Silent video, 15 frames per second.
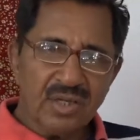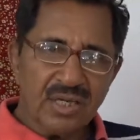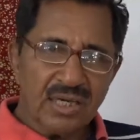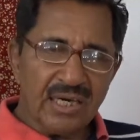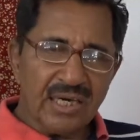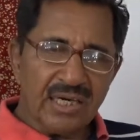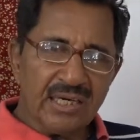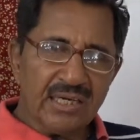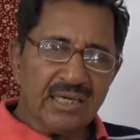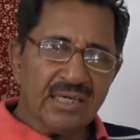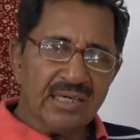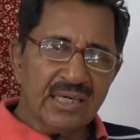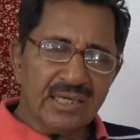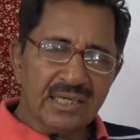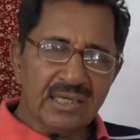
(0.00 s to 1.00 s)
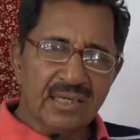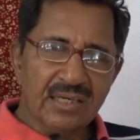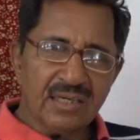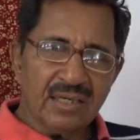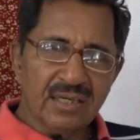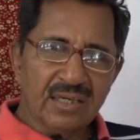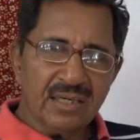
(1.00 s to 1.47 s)
he did.
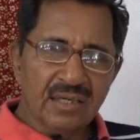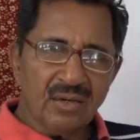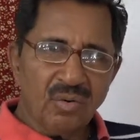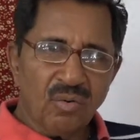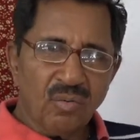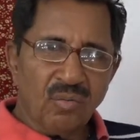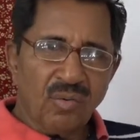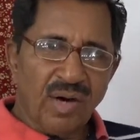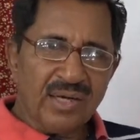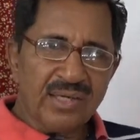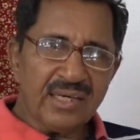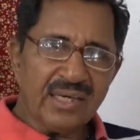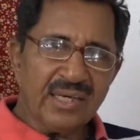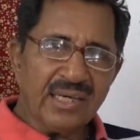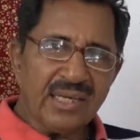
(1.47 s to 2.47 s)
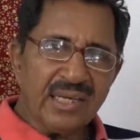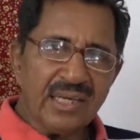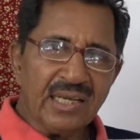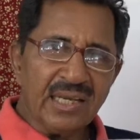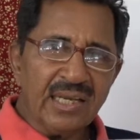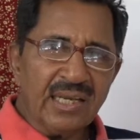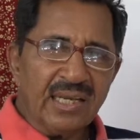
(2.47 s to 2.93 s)
What did
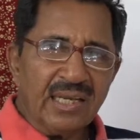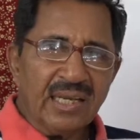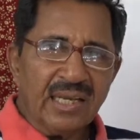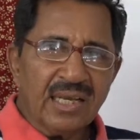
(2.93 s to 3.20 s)
he